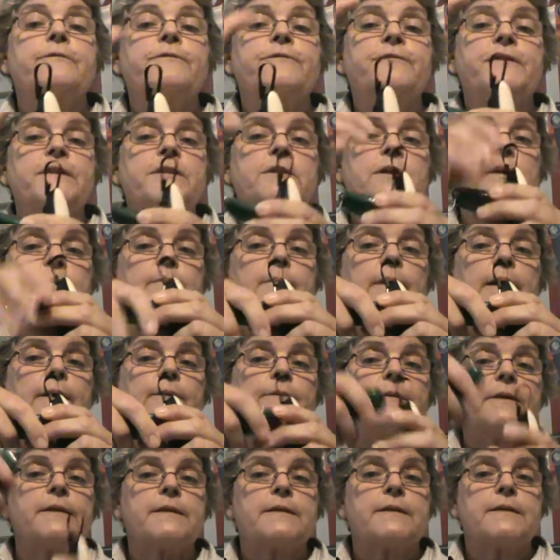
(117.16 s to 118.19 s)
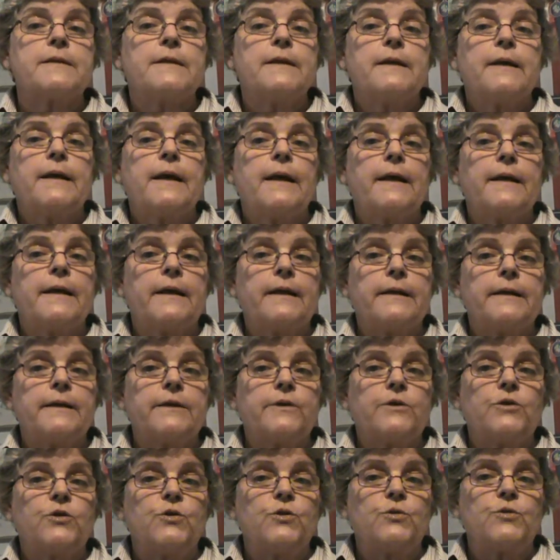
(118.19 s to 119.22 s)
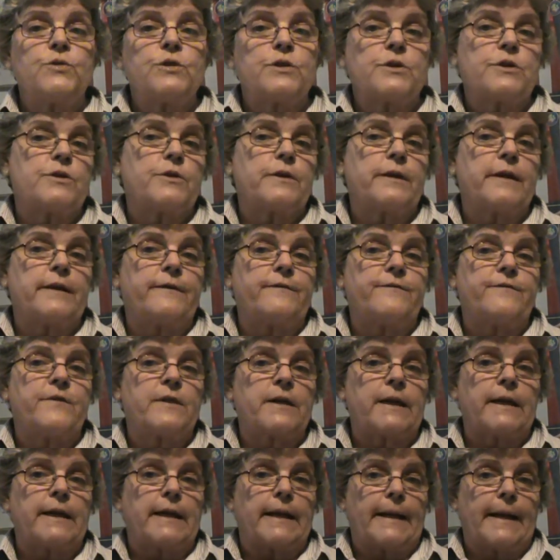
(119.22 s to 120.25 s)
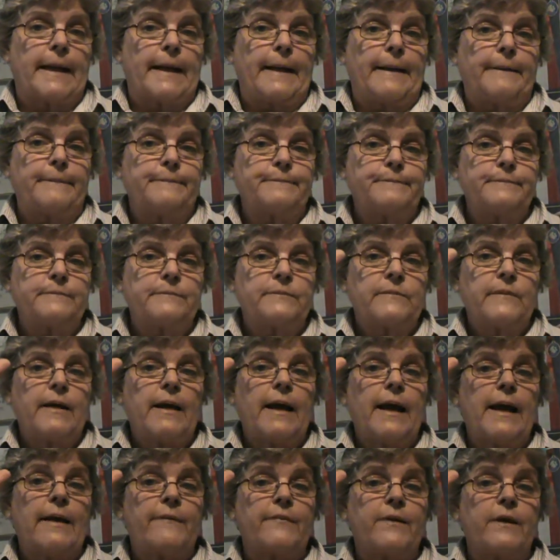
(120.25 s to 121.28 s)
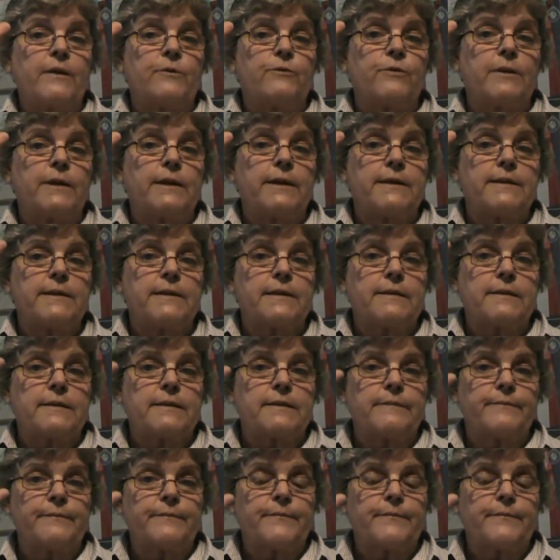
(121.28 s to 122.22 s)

fit on my wrist and I can use it to give the click and then release it.